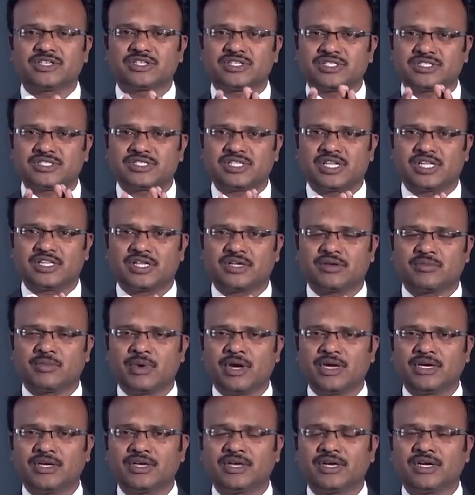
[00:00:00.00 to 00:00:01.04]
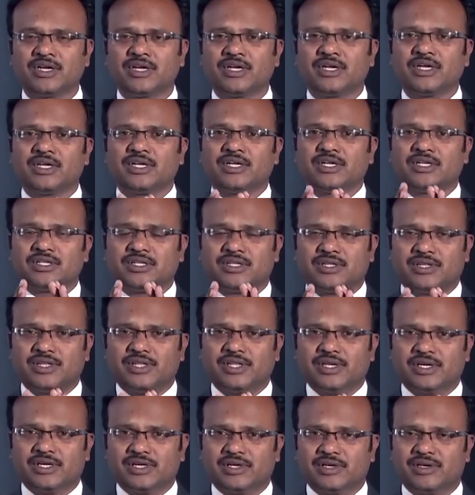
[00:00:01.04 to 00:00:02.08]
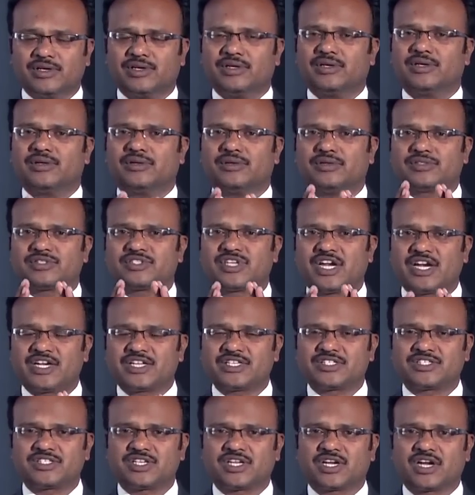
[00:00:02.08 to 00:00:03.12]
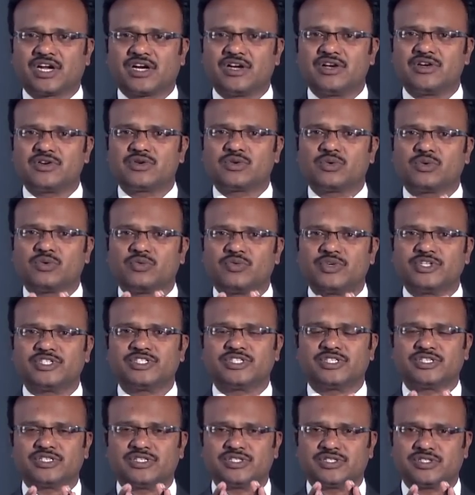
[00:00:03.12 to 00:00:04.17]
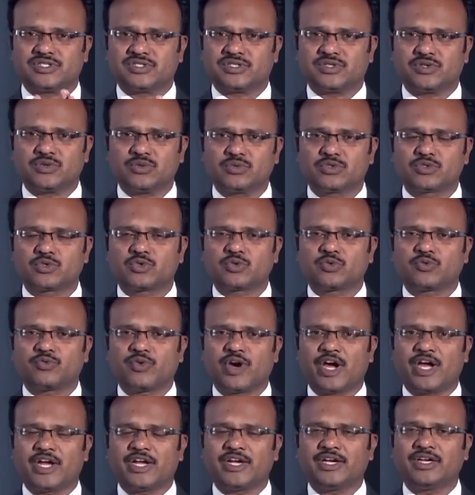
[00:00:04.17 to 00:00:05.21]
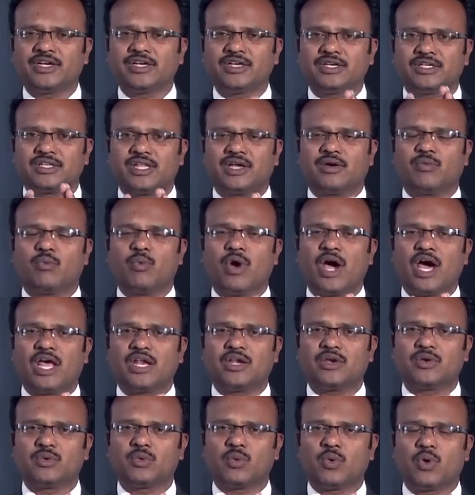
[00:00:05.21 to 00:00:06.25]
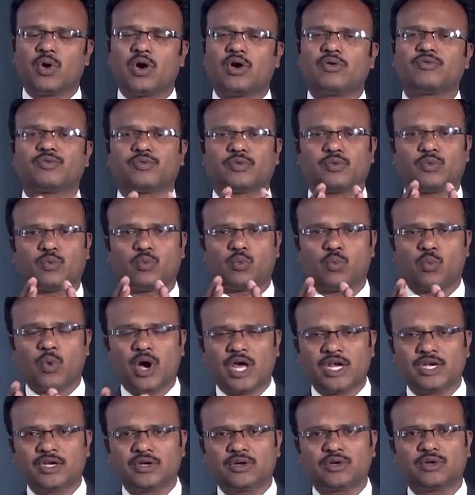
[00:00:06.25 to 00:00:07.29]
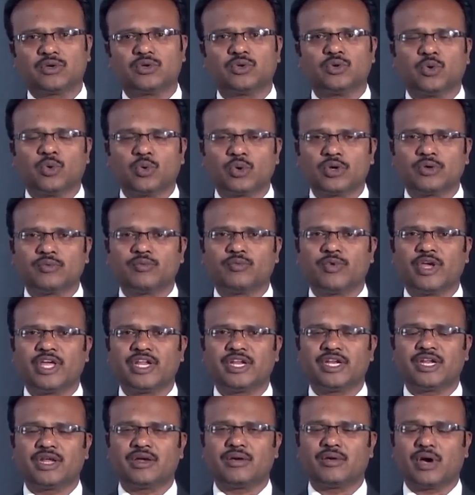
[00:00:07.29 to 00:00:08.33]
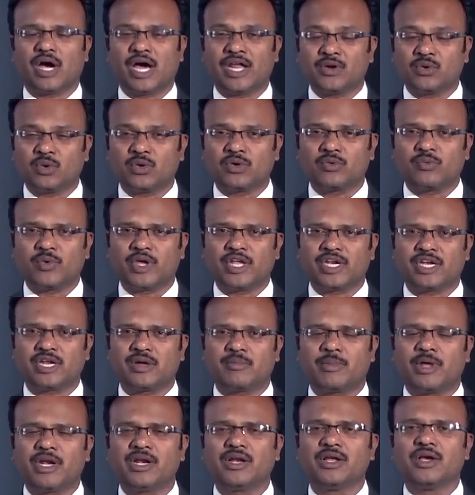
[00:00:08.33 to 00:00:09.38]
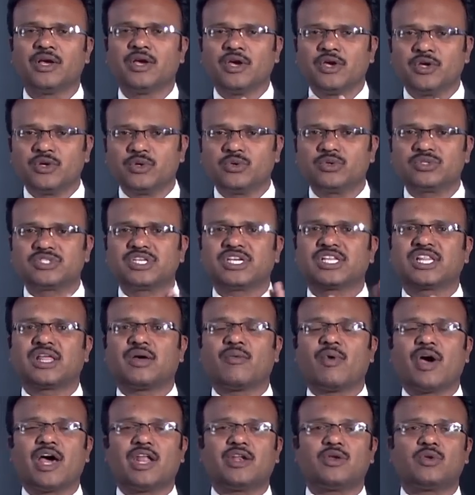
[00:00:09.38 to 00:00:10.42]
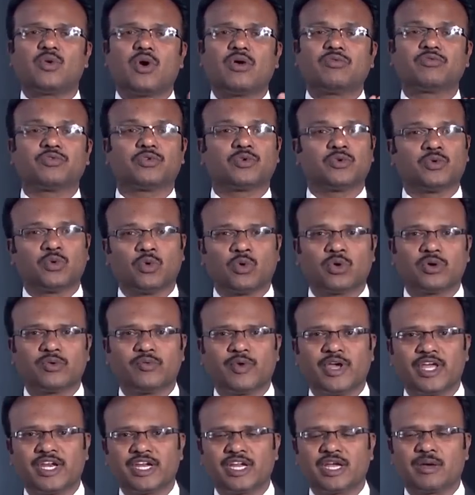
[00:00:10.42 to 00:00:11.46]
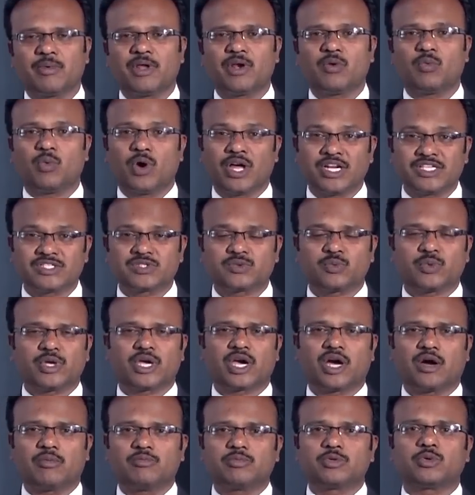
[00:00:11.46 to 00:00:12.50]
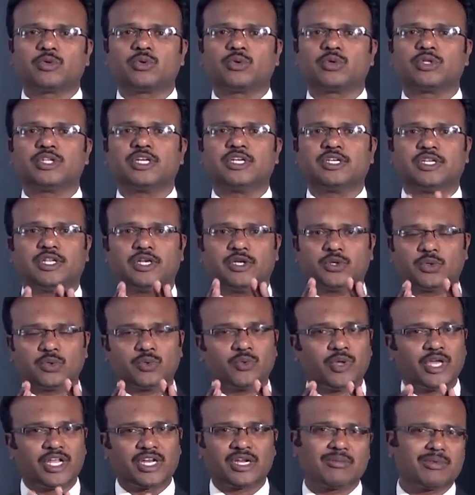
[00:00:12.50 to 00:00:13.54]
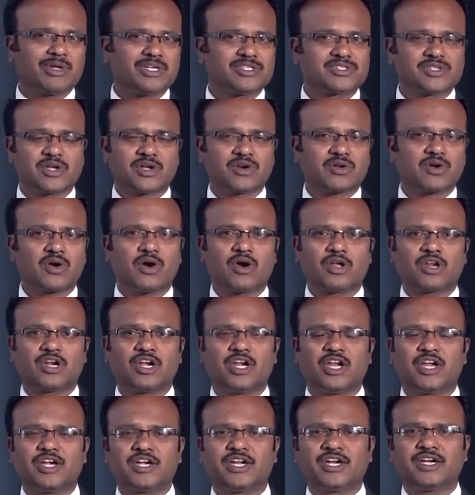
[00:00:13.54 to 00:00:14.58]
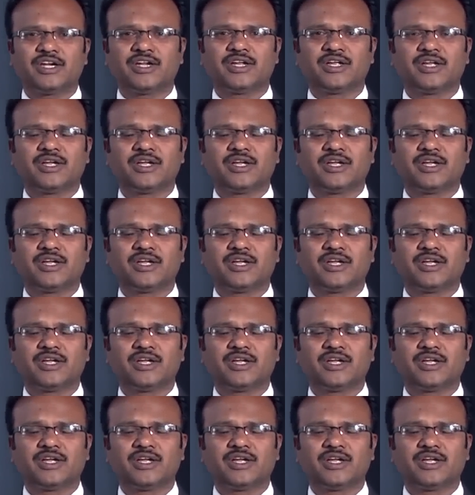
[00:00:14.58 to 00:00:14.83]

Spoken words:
is nothing but the statistical tool which is used to find the value of one unknown variable using the value of known variable once we come to know that the two variables are correlated.